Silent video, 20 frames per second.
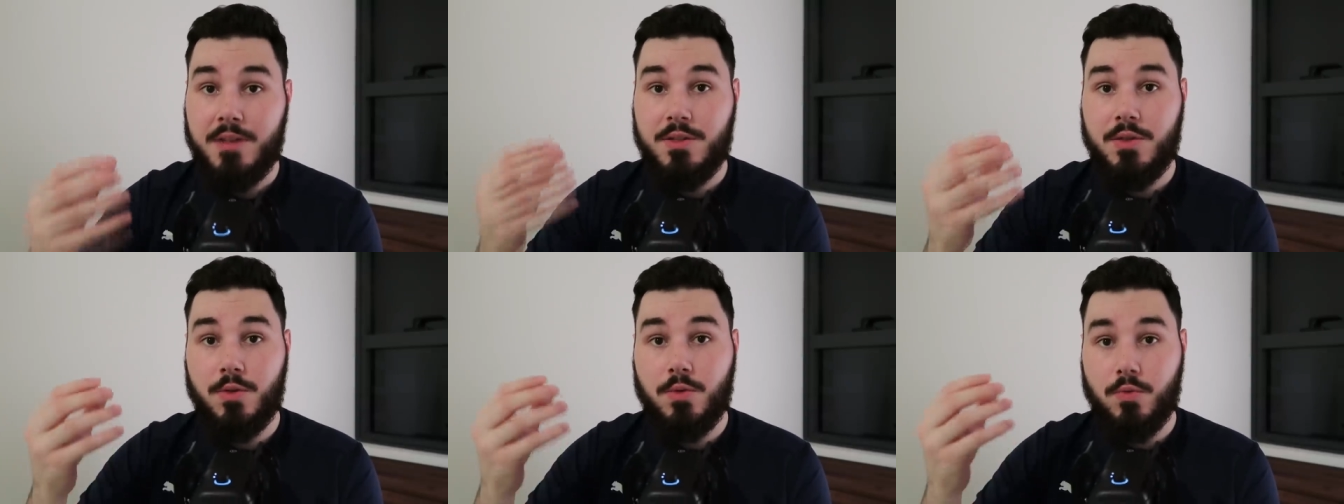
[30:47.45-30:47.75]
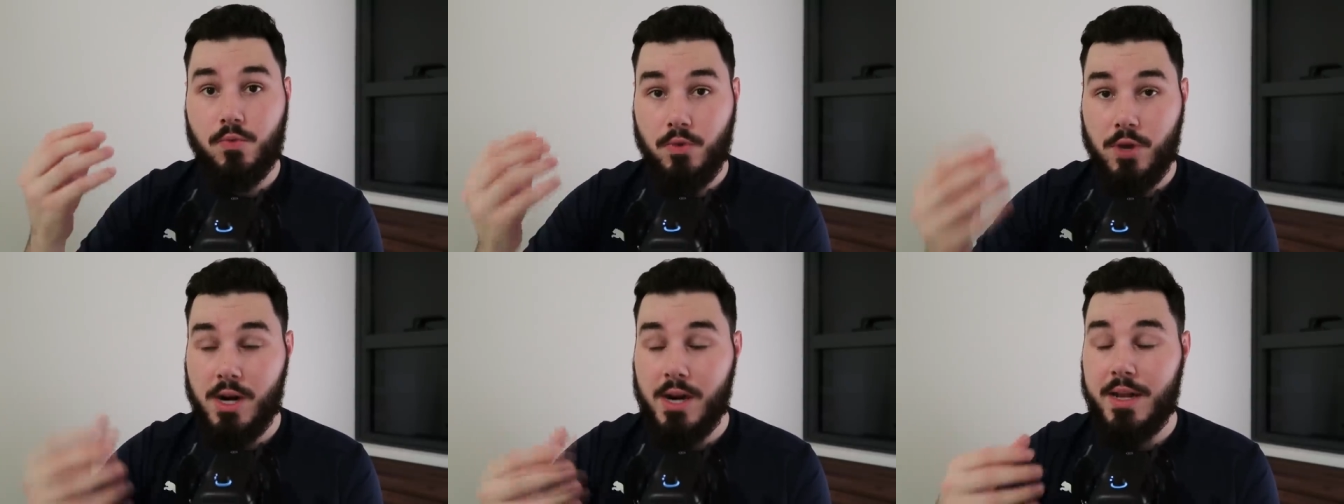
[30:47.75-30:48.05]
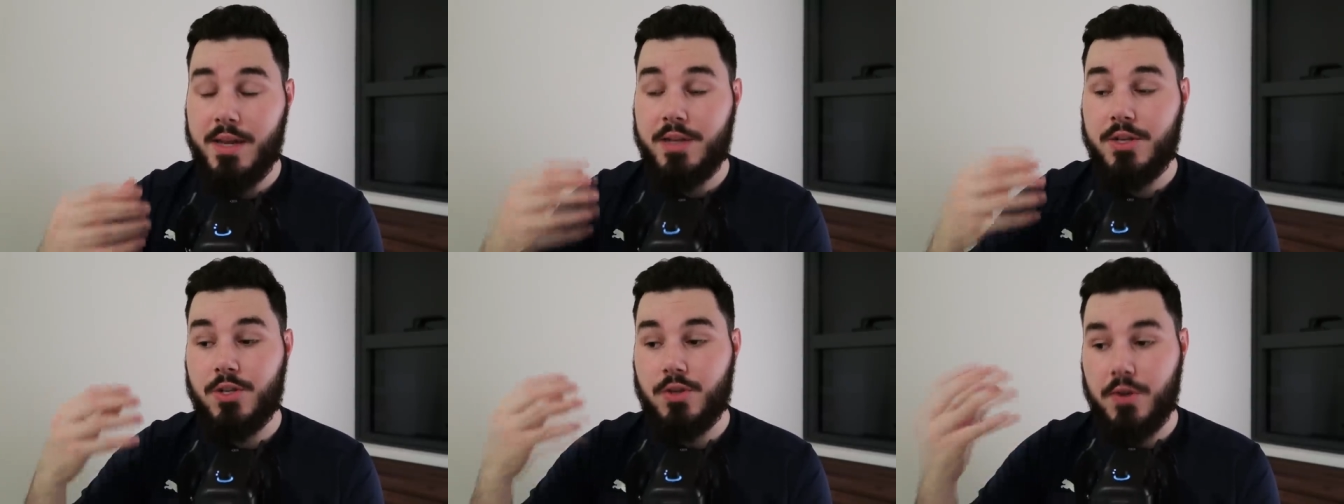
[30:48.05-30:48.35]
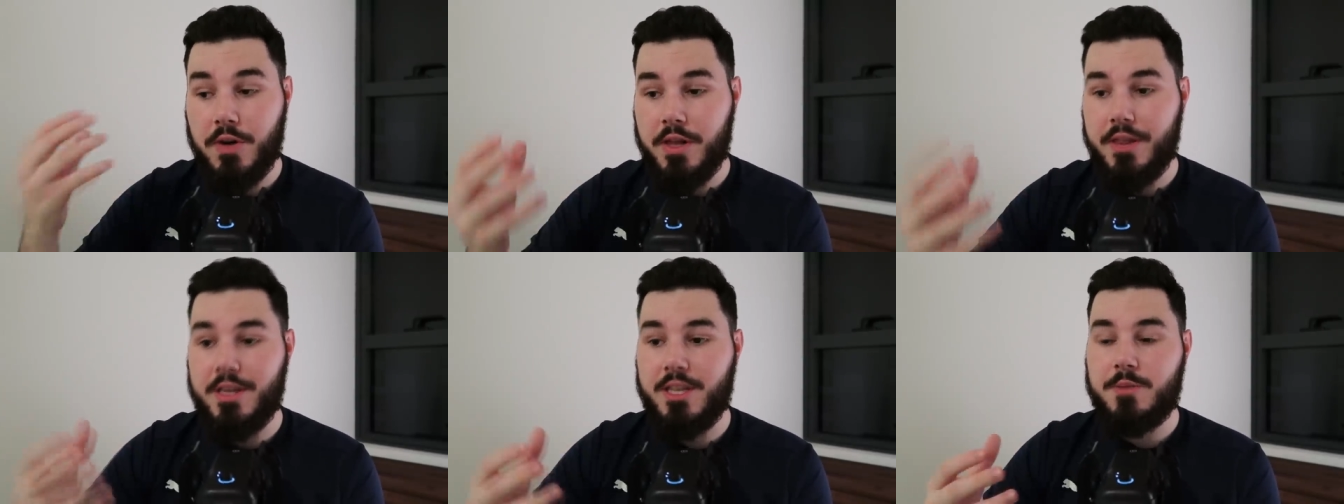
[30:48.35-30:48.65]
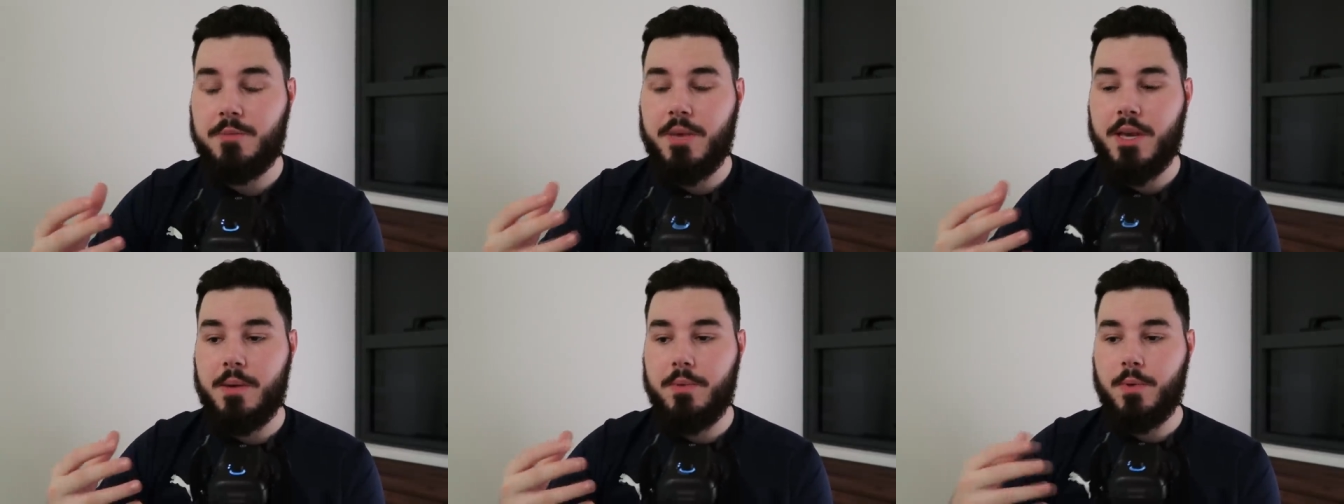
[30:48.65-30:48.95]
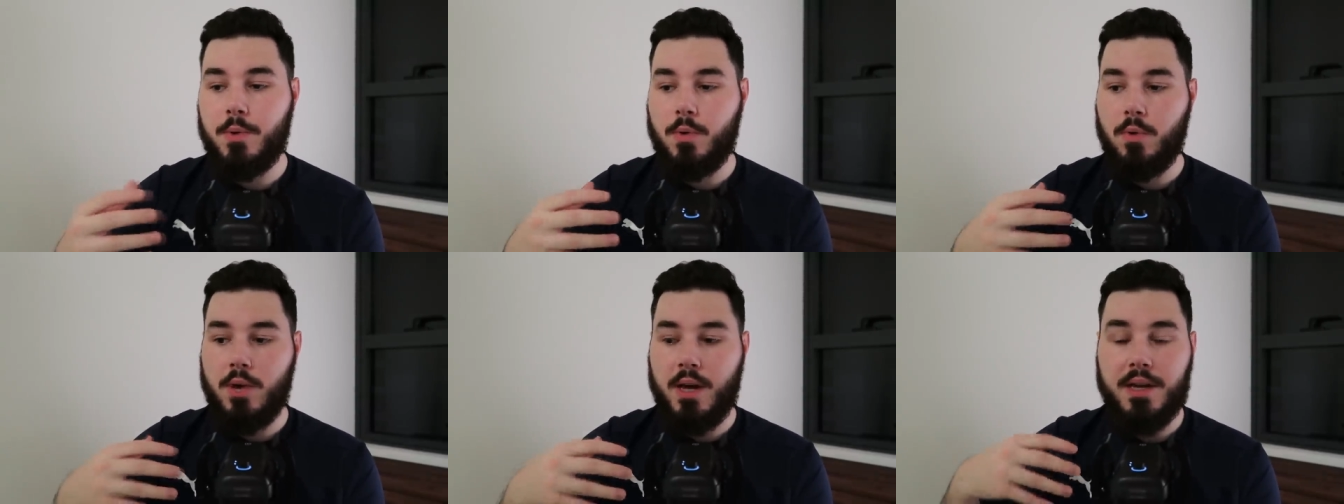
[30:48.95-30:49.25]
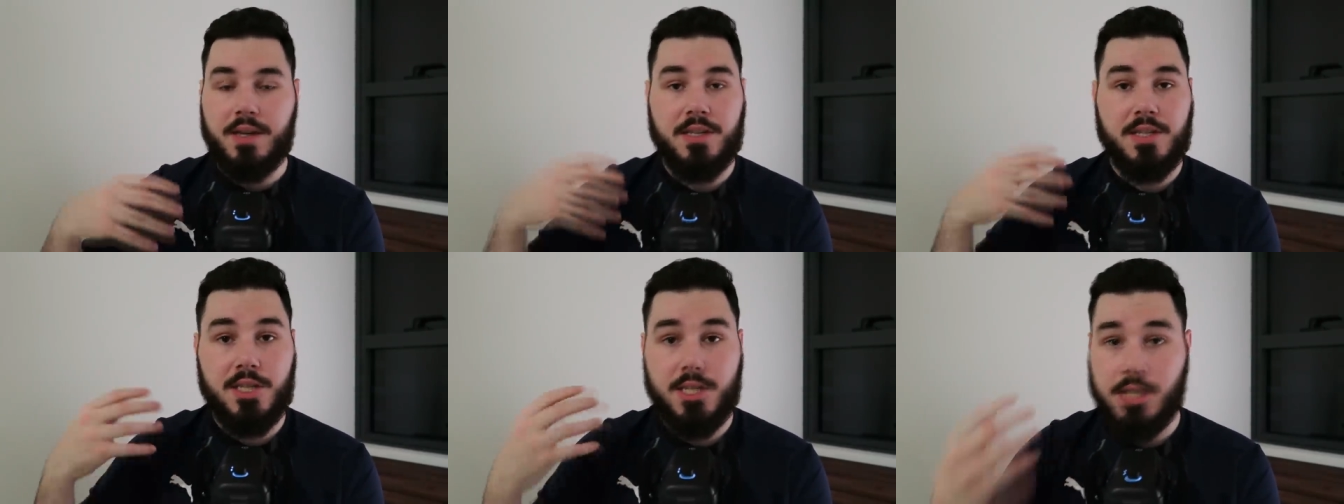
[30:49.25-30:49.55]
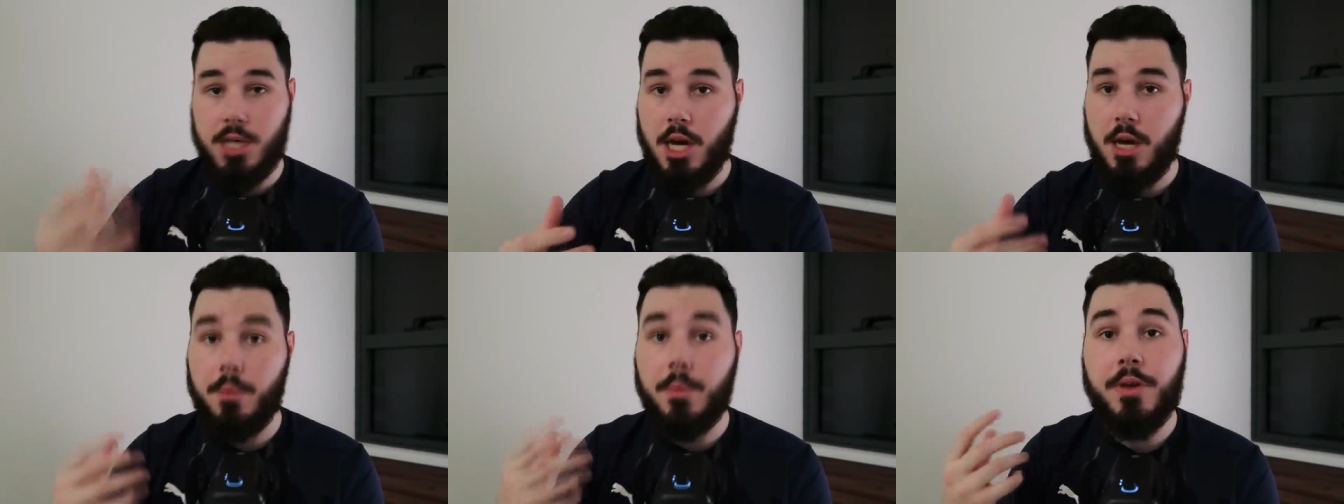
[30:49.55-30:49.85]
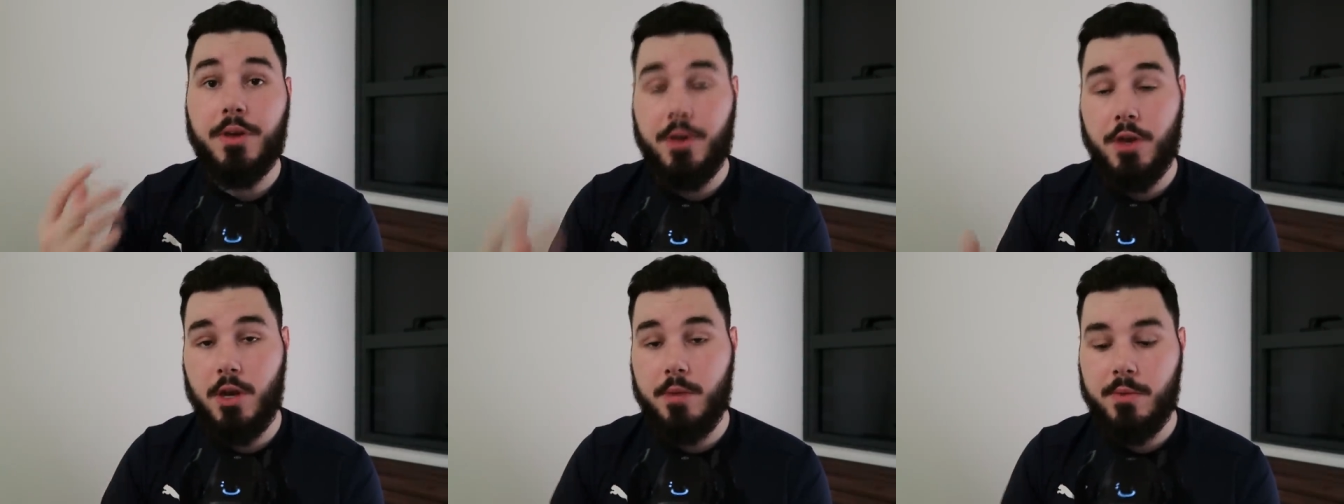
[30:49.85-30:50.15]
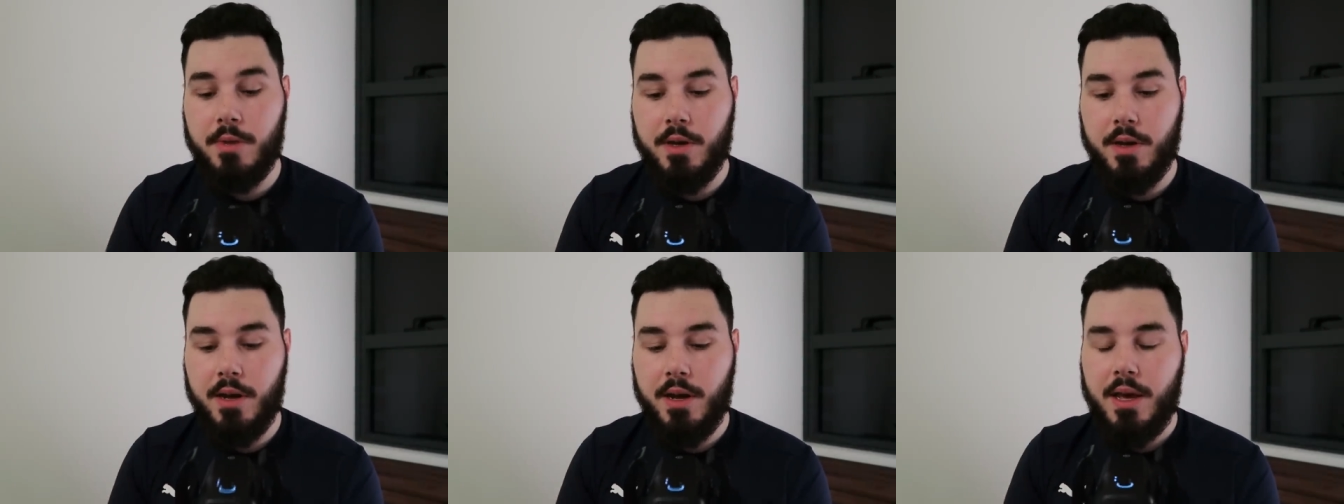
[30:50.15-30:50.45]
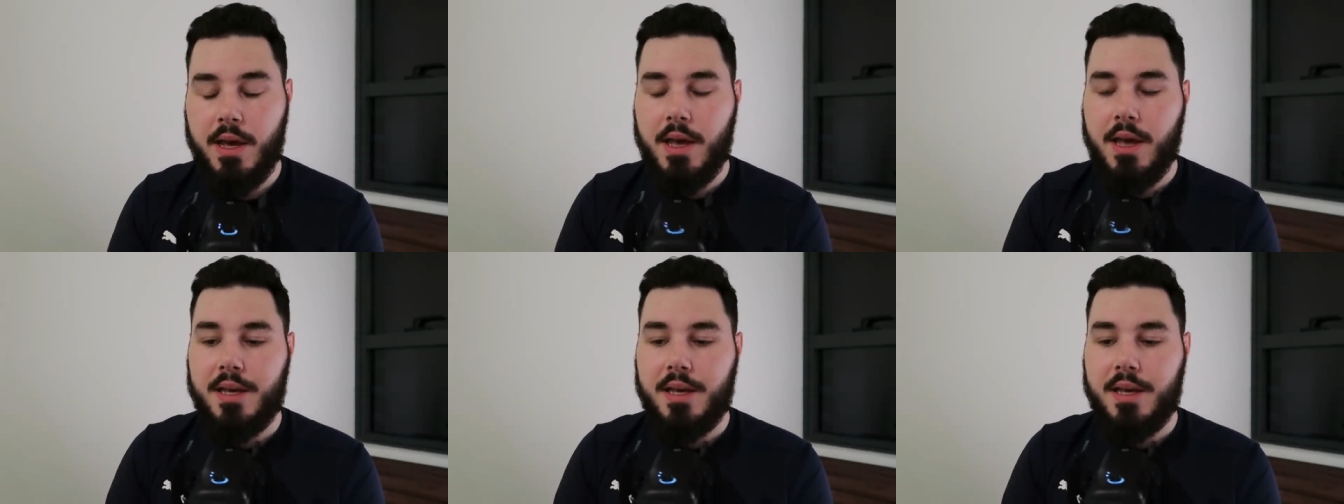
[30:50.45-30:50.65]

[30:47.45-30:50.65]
to really treat these people like subhuman.